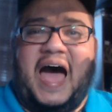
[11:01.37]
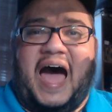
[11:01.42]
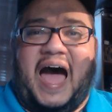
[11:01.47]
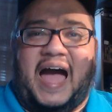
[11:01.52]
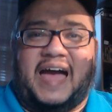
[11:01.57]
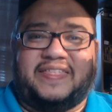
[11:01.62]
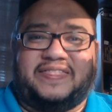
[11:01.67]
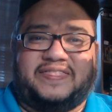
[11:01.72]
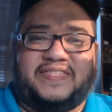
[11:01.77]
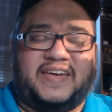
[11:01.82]

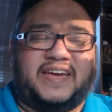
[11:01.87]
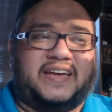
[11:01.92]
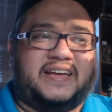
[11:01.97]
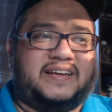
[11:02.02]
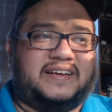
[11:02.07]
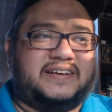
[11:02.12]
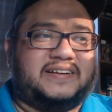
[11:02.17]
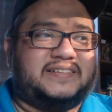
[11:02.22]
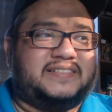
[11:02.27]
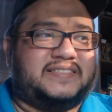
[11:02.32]
I
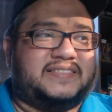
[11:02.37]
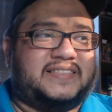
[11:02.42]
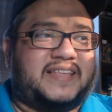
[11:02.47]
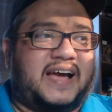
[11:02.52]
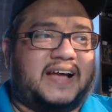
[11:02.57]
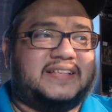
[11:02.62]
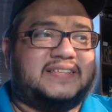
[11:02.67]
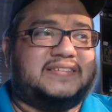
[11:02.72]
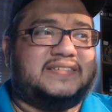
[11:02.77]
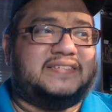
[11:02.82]
think
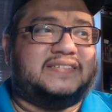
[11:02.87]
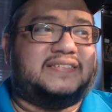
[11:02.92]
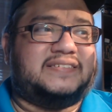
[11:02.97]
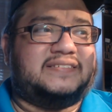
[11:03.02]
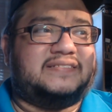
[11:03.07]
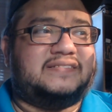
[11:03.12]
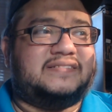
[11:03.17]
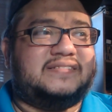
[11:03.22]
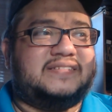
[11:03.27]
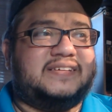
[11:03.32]

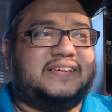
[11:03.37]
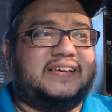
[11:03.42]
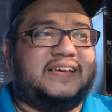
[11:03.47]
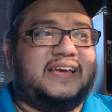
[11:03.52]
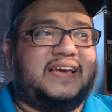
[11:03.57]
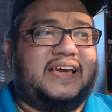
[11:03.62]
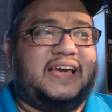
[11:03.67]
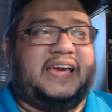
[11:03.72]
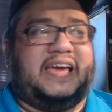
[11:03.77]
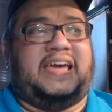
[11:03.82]
that's
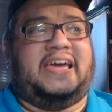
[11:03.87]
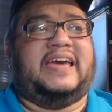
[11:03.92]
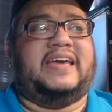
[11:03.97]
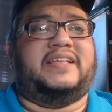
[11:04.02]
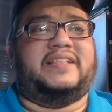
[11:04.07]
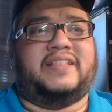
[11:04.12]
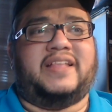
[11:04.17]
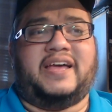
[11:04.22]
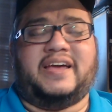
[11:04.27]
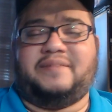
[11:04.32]

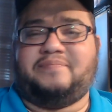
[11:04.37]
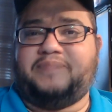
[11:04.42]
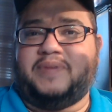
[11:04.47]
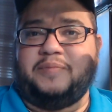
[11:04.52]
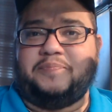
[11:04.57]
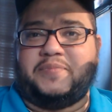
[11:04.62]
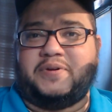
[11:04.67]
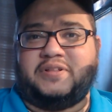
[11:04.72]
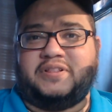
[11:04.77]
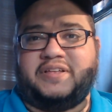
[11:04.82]
it. Like
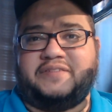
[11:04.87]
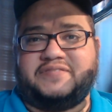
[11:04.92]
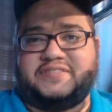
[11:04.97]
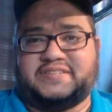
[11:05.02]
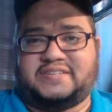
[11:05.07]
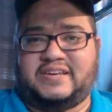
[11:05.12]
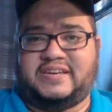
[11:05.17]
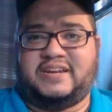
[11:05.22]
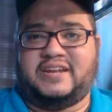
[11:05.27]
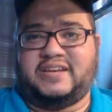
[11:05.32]
people have
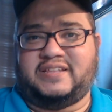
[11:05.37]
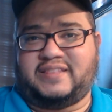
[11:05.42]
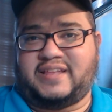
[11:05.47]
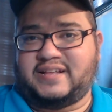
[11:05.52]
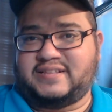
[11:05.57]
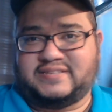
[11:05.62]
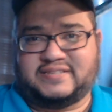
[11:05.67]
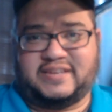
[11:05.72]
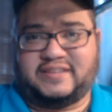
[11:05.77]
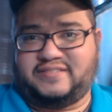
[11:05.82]
seen it.
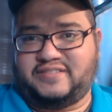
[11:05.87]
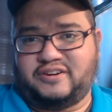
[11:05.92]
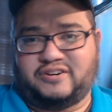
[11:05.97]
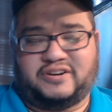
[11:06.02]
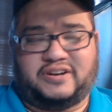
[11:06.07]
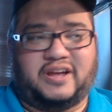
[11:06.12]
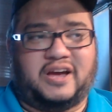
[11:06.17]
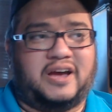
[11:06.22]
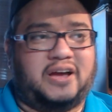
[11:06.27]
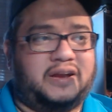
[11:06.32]
That's it. They're
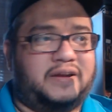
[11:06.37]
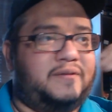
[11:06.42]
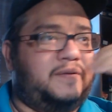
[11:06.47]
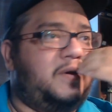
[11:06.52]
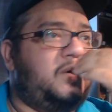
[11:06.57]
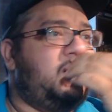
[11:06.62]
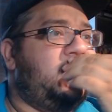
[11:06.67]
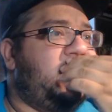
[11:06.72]
done.